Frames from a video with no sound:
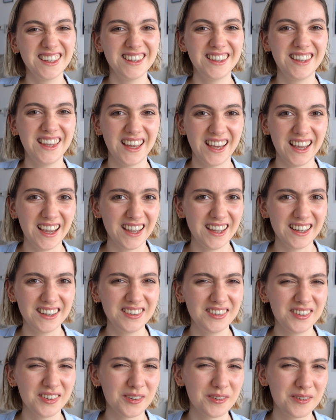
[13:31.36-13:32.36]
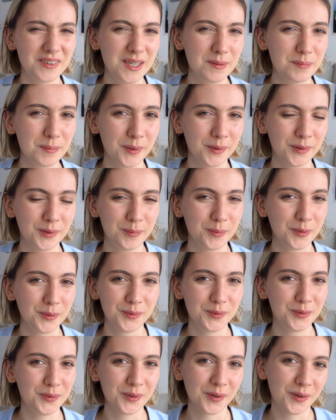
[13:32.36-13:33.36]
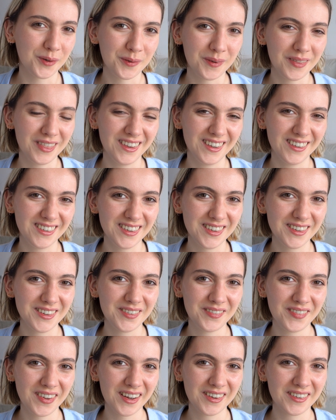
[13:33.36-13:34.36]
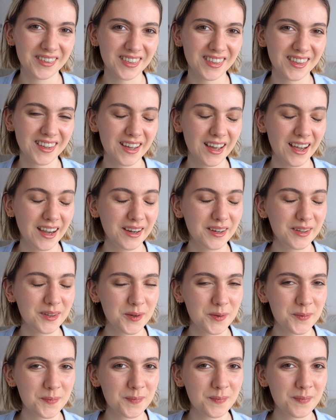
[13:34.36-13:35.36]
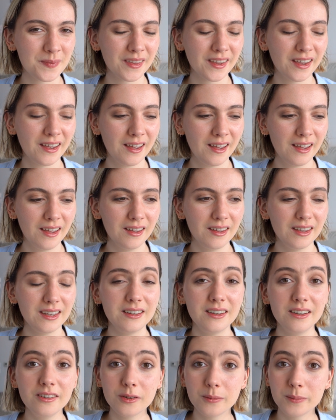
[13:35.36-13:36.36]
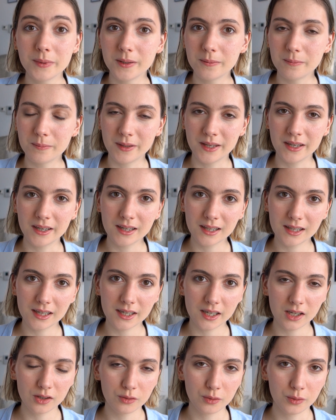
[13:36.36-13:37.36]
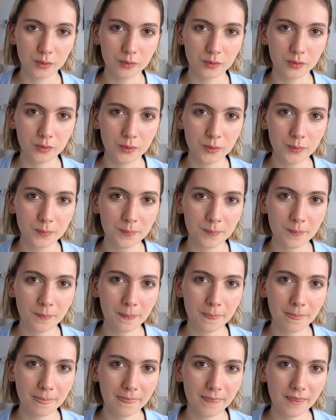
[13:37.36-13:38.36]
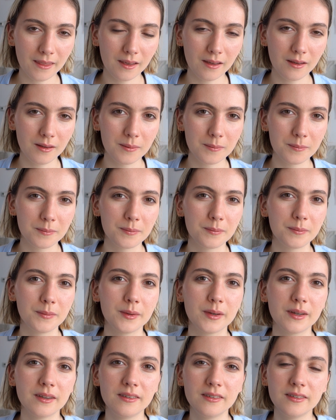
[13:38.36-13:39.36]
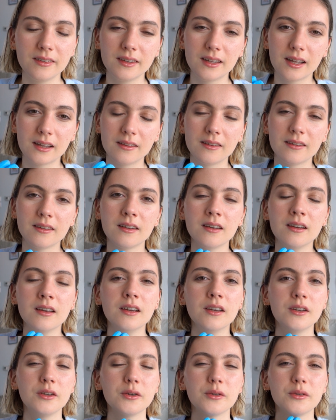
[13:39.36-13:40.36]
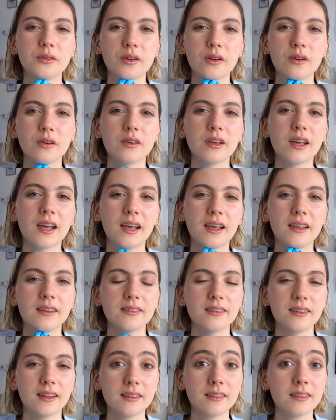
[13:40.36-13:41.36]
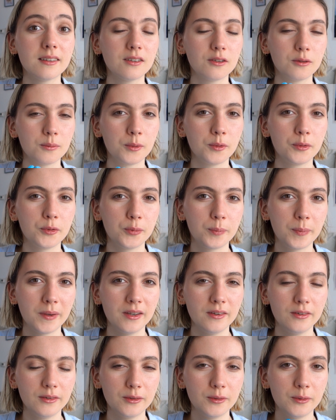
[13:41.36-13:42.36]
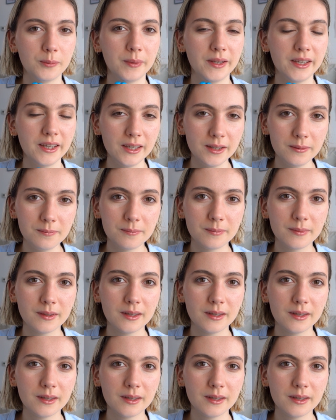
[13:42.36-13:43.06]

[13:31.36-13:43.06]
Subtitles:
Yeah, it's not really possible to talk with this in your mouth, I know. It is a bit big, like I told you. You can see that your tongue has that small space to be,